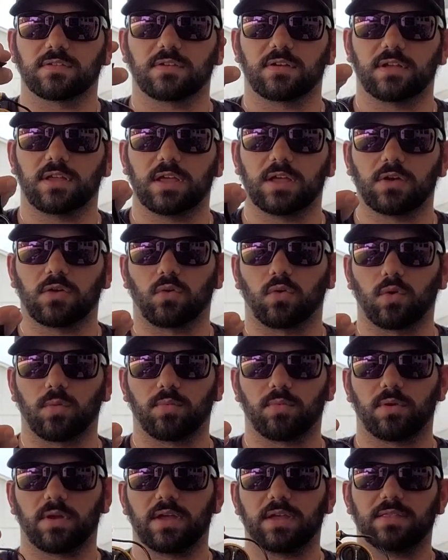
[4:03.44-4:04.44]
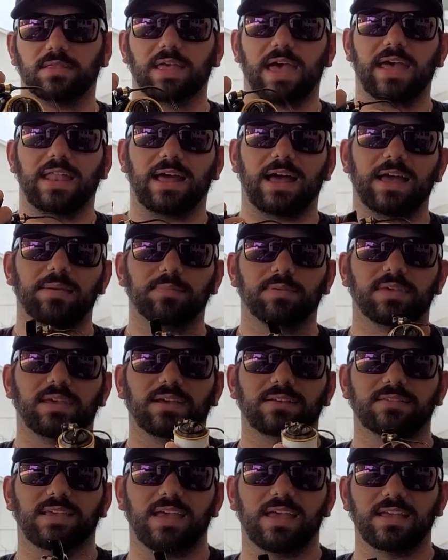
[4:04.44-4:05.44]
going to incorporate that
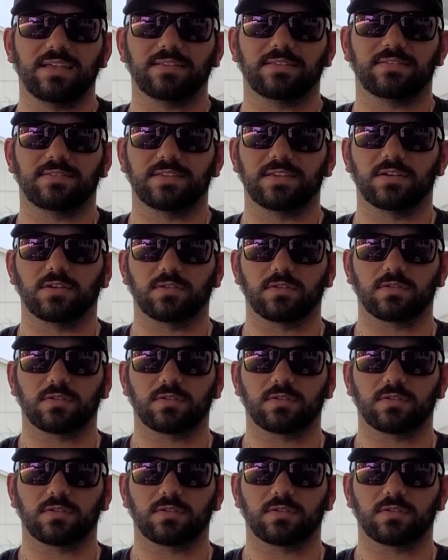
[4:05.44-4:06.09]
IPX8 seals.